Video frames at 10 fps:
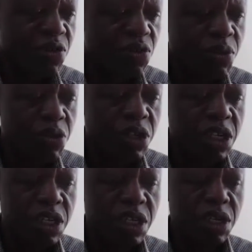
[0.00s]
of one
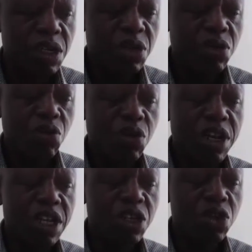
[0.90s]
project
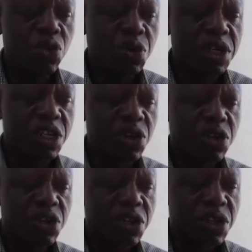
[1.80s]
will lead to a
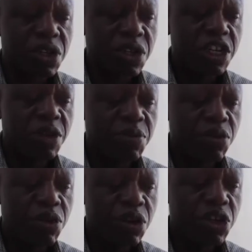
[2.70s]
reduction in the
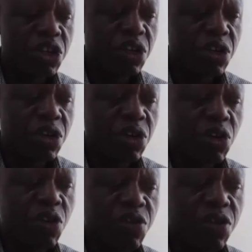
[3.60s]
production
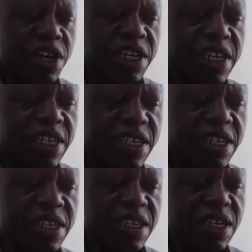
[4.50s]
of already
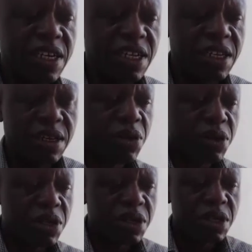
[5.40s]
existing
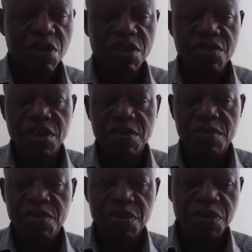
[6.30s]
product of the firm.
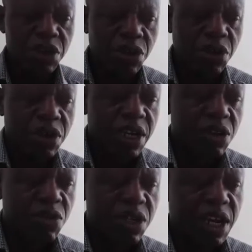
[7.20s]

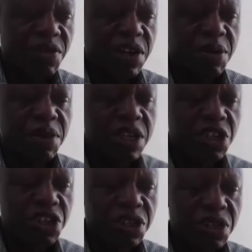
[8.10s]
That this have an
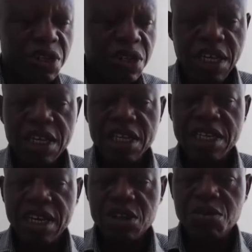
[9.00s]
implication. So
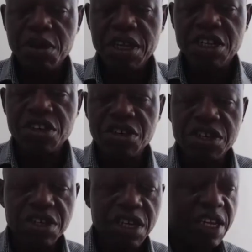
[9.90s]
if there's be a
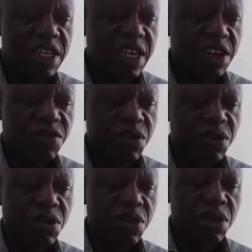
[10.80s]
decrease in net cash flow,